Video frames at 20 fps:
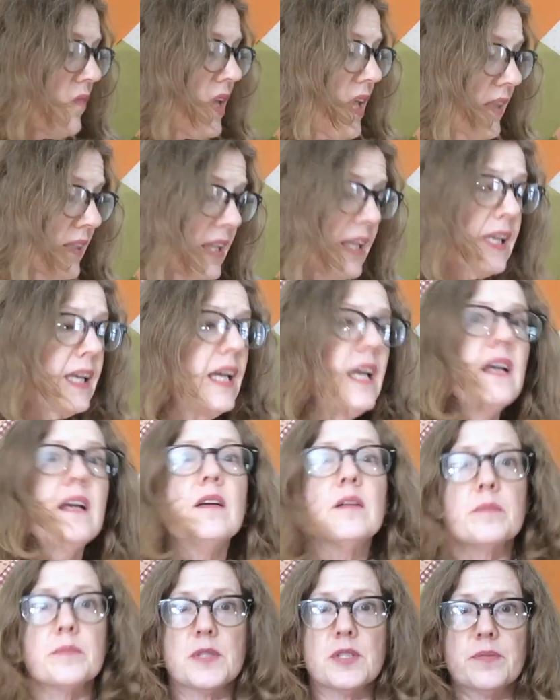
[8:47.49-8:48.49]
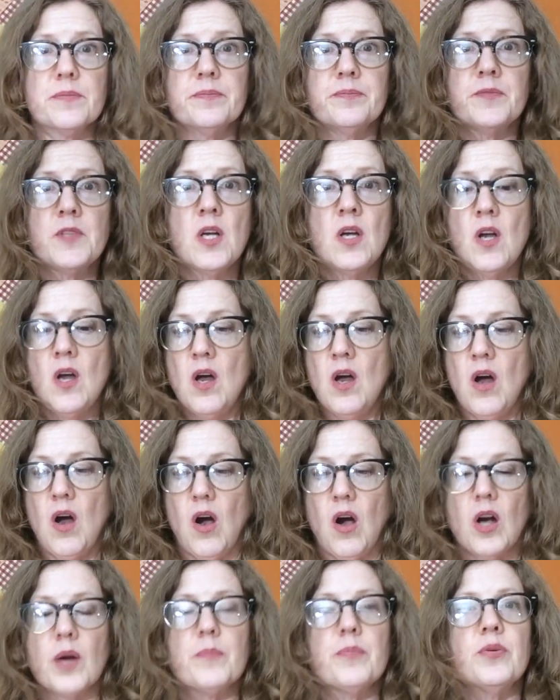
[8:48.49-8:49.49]
The ginghams
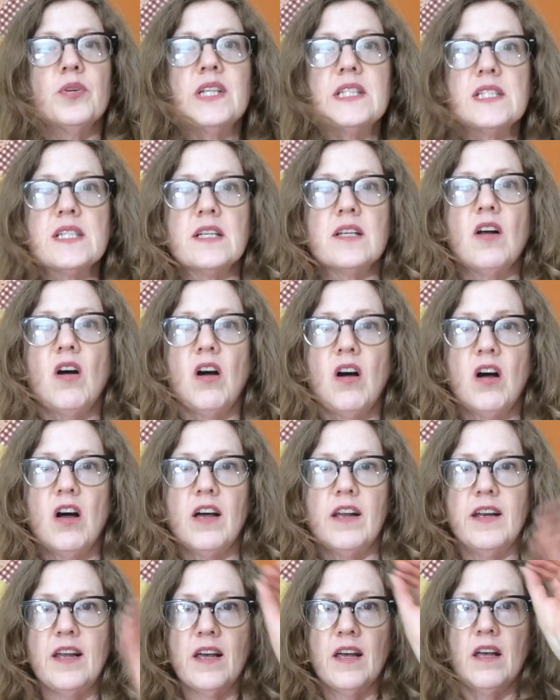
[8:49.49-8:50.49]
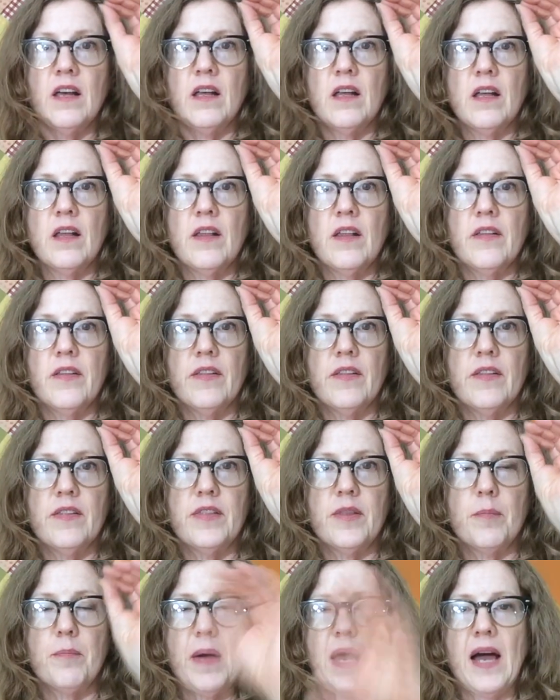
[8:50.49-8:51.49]
are printed on
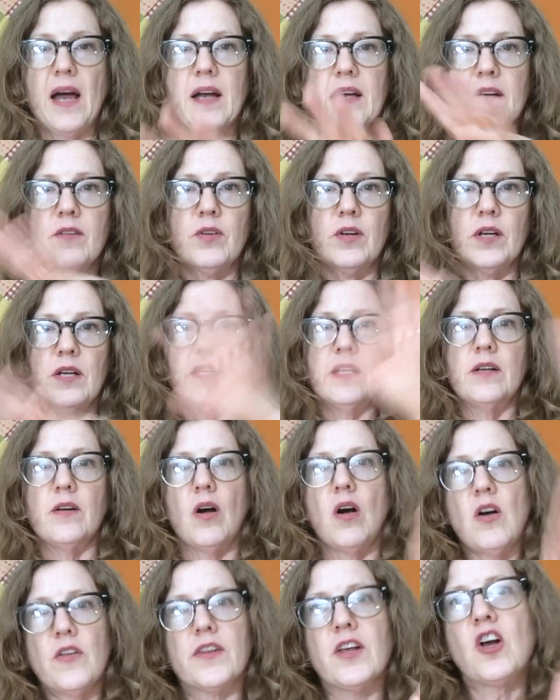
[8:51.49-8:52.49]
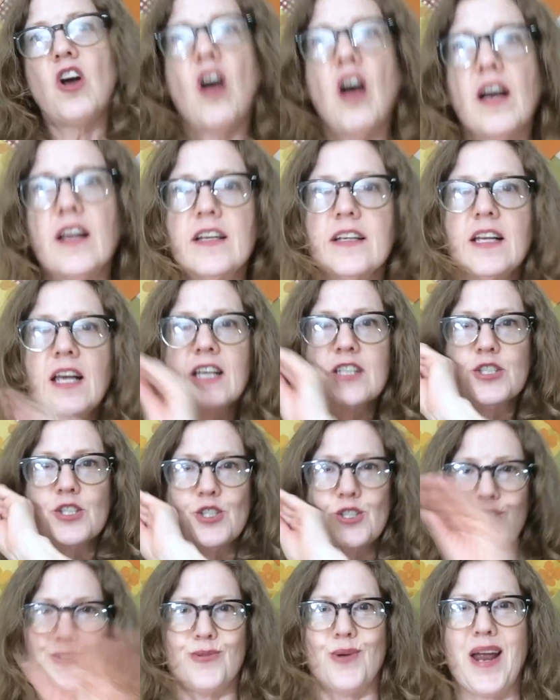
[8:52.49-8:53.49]
the back, on the cotton
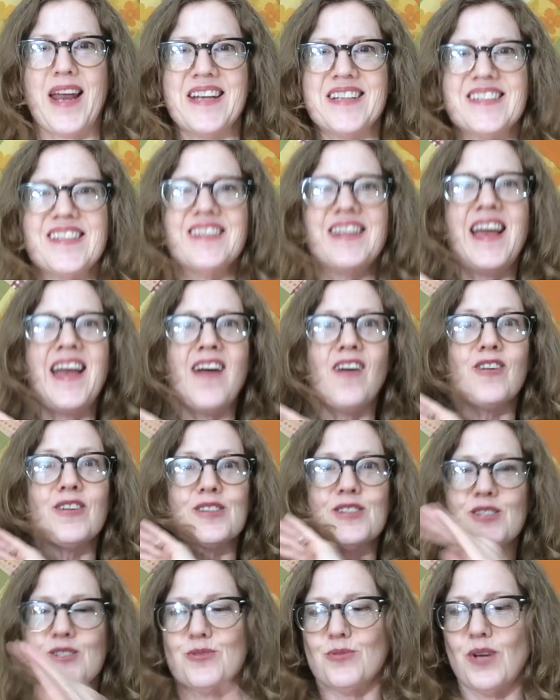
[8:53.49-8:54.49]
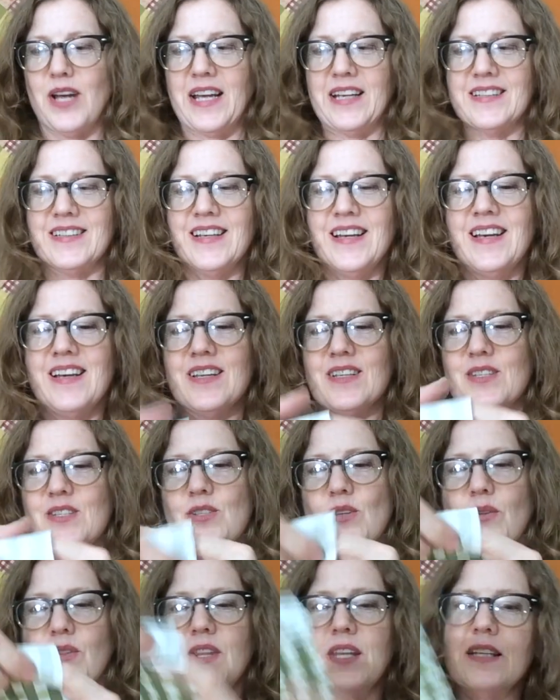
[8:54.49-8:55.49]
straight. They are straight.
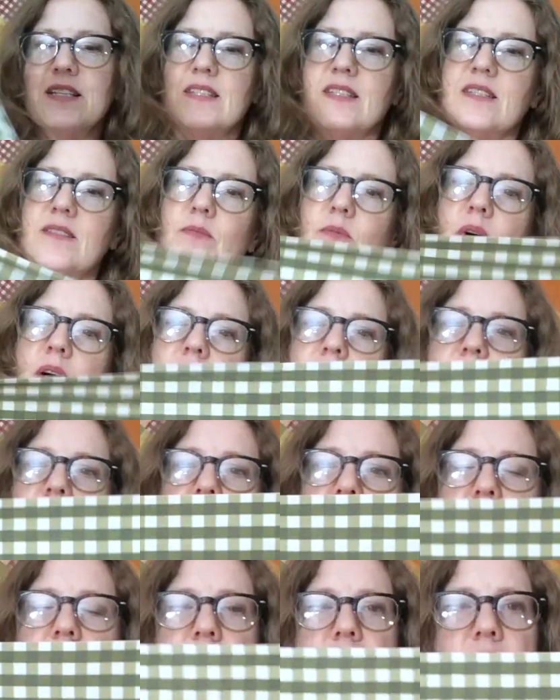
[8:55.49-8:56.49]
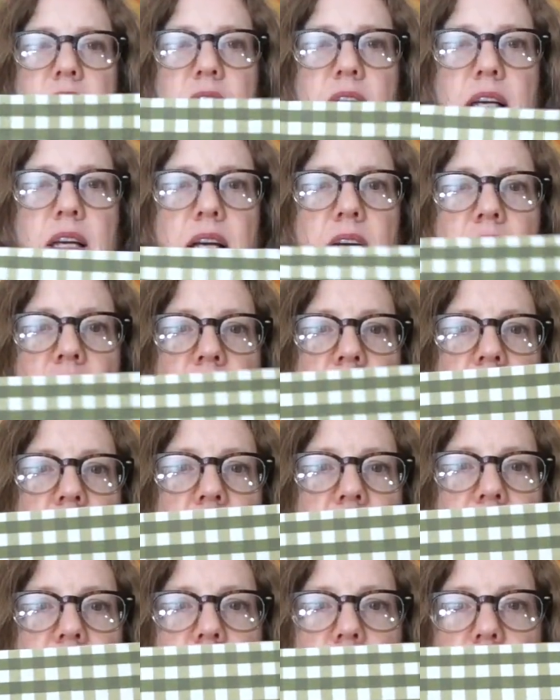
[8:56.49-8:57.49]
So this one, you can see,
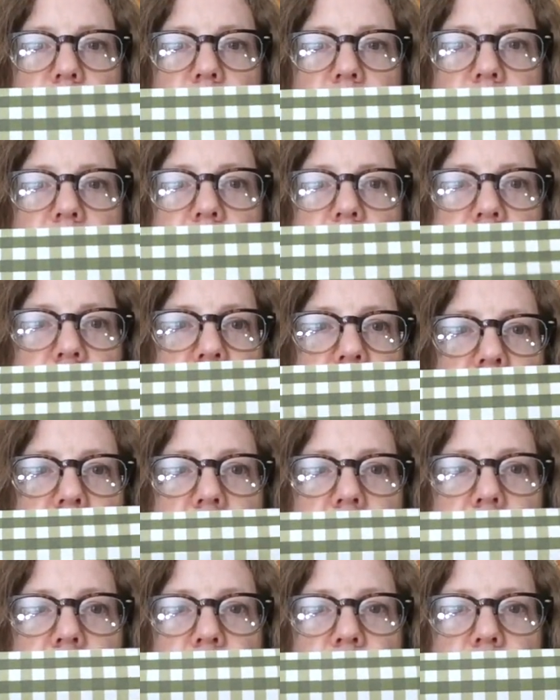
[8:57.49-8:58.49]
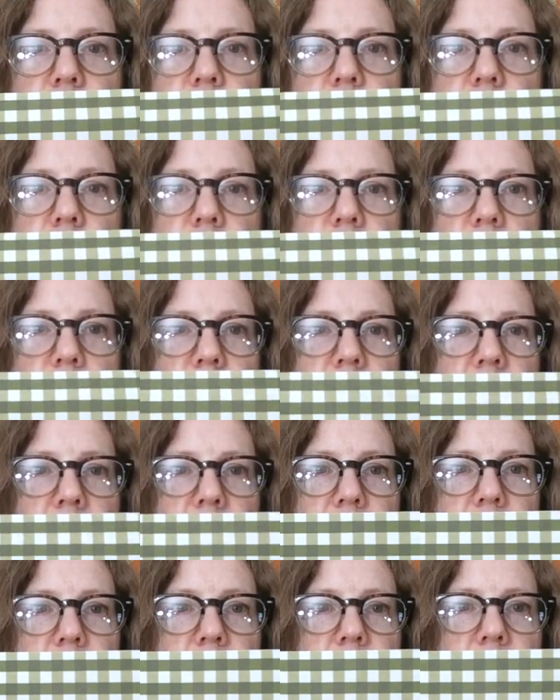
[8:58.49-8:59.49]
I didn't really have any issues
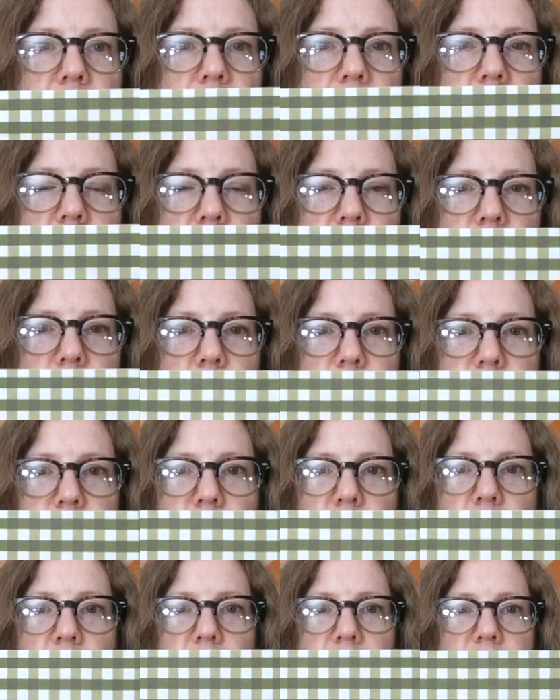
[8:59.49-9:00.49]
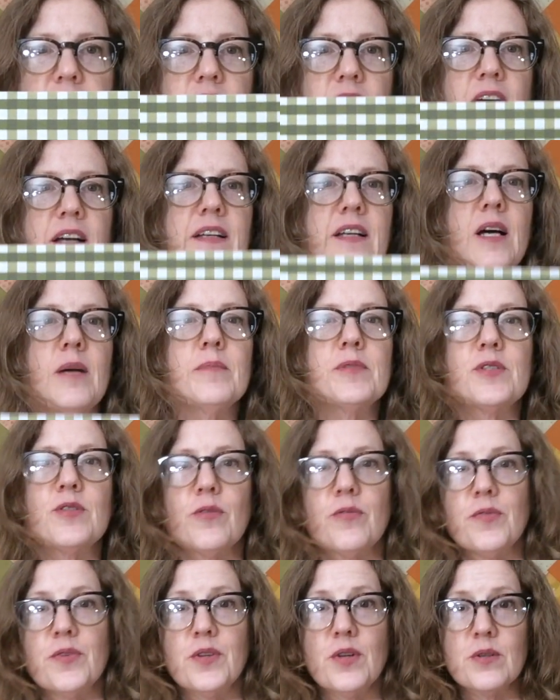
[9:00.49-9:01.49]
getting those lines lined up. So
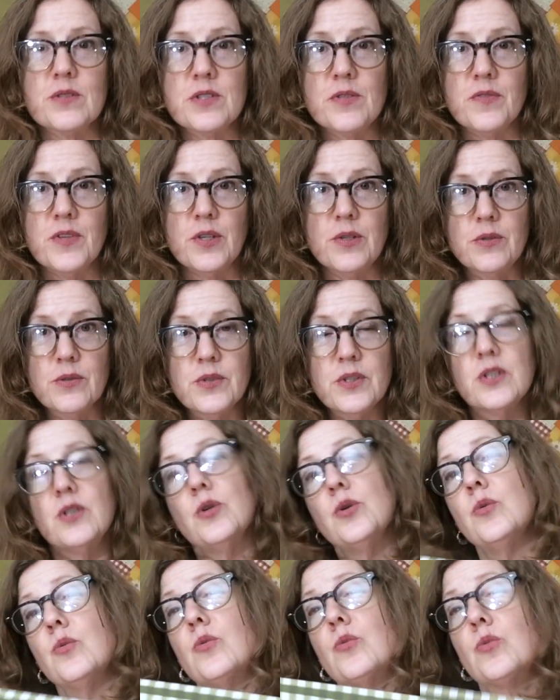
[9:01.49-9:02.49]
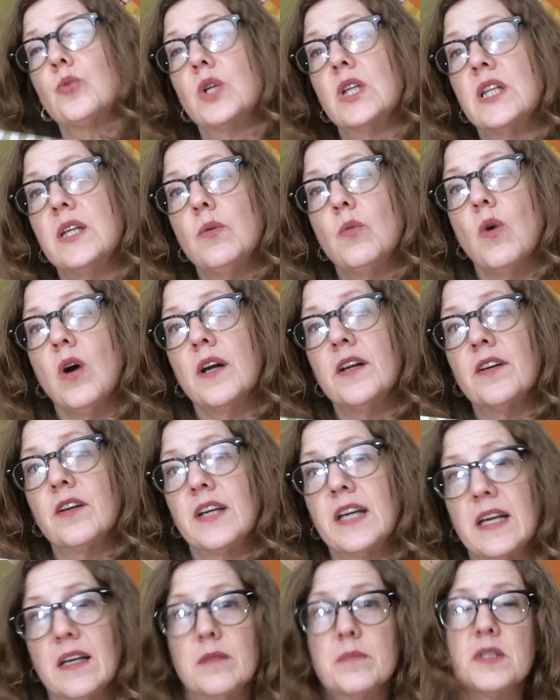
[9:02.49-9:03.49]
for those of you who really want your
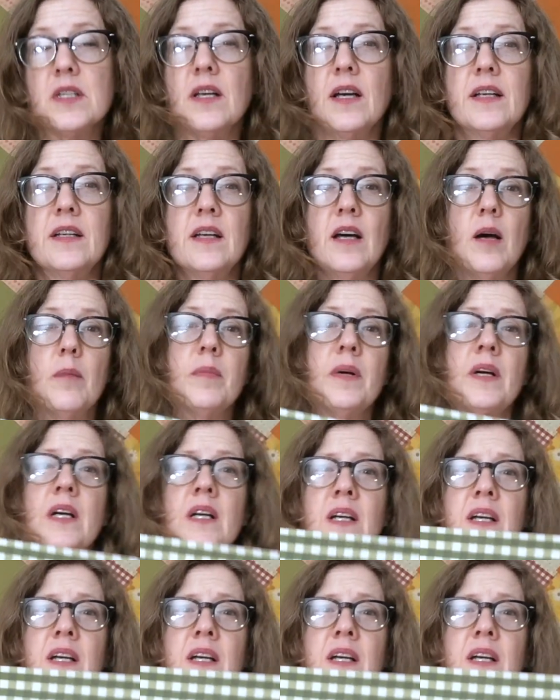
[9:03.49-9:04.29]
ginghams lined up